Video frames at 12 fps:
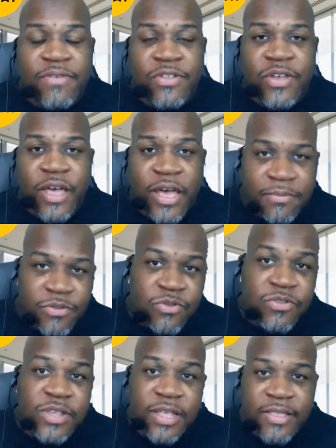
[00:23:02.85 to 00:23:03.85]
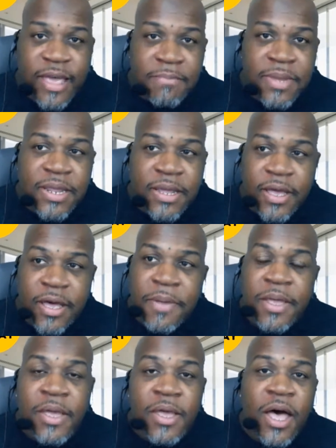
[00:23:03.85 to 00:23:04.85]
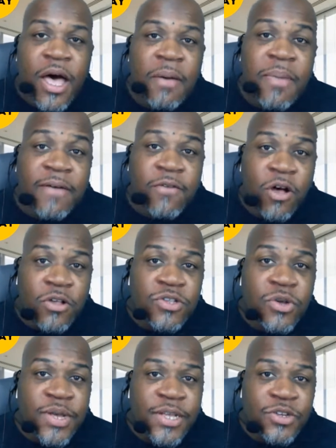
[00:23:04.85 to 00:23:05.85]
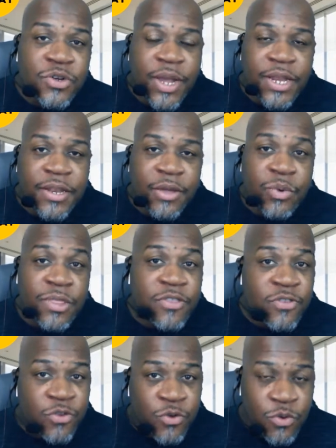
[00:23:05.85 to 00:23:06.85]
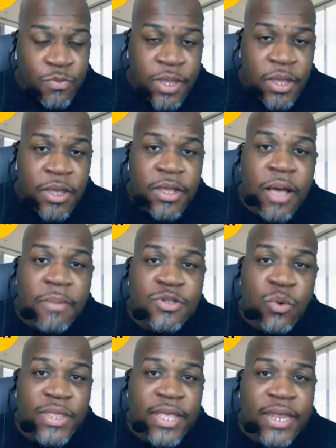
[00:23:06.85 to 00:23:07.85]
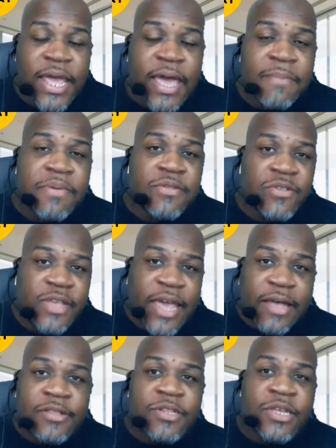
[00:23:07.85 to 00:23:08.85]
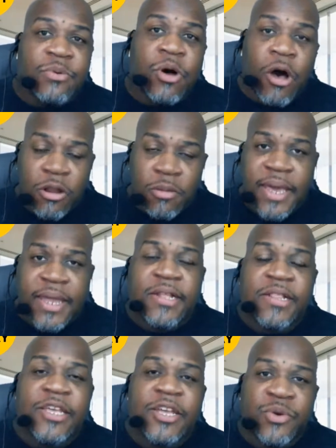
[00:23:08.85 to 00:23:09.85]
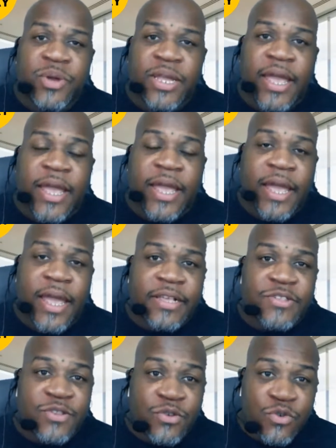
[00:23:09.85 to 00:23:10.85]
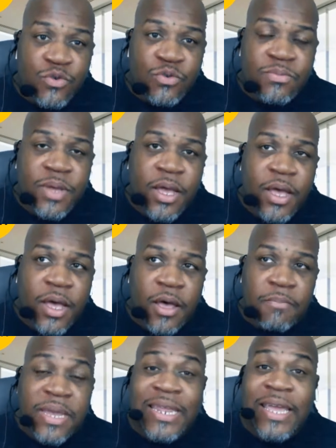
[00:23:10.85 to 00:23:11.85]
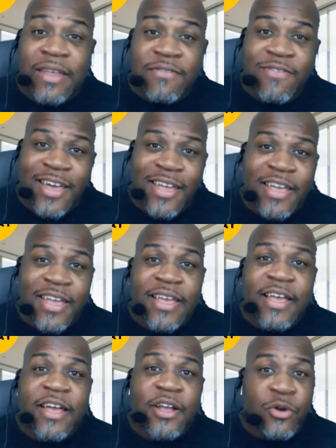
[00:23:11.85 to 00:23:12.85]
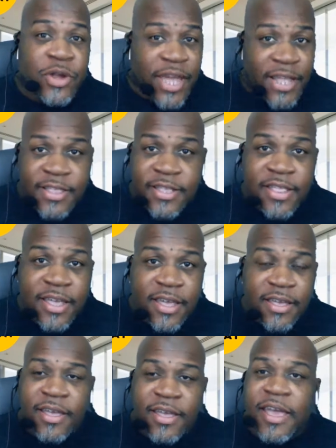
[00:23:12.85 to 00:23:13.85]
every time to set that meeting up. I've also integrated it with Zoom. So when that happens, Calendly will automatically create a Zoom meeting invite, create the link,